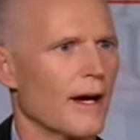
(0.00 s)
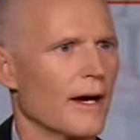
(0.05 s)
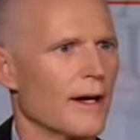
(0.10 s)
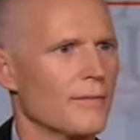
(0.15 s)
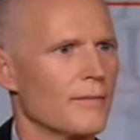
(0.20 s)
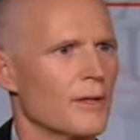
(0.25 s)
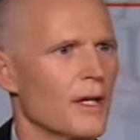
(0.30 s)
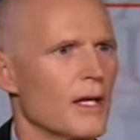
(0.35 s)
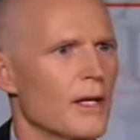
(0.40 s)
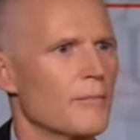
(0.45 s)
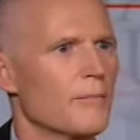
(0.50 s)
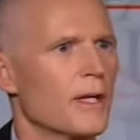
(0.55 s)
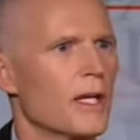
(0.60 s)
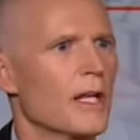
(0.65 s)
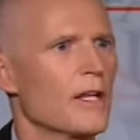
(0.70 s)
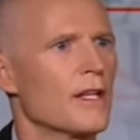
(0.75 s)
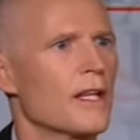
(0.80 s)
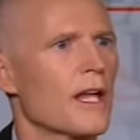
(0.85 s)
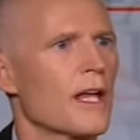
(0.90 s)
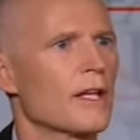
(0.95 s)
Um,
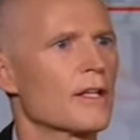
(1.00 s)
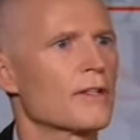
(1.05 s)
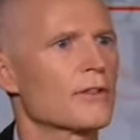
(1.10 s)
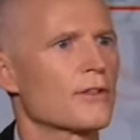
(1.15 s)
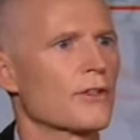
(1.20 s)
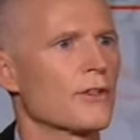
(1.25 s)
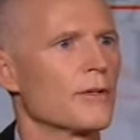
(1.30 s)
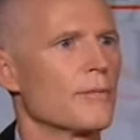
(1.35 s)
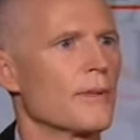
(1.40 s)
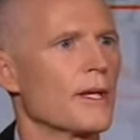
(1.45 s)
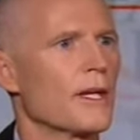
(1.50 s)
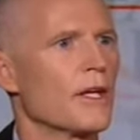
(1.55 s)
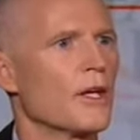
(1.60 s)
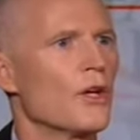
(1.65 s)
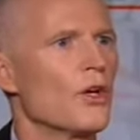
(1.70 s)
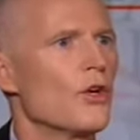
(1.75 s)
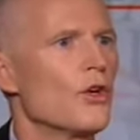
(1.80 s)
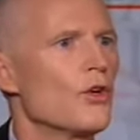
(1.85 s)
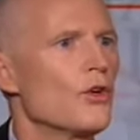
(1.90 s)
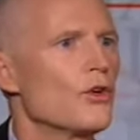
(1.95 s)
but in the end, it's going to be